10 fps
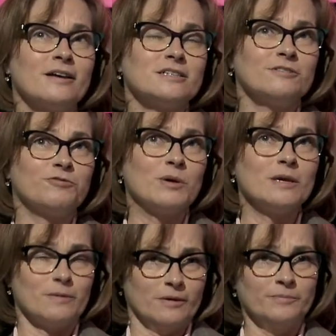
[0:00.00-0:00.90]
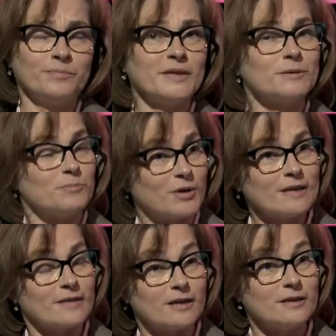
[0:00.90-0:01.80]
if we
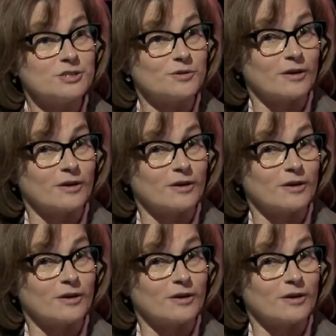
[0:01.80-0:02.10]
bring that into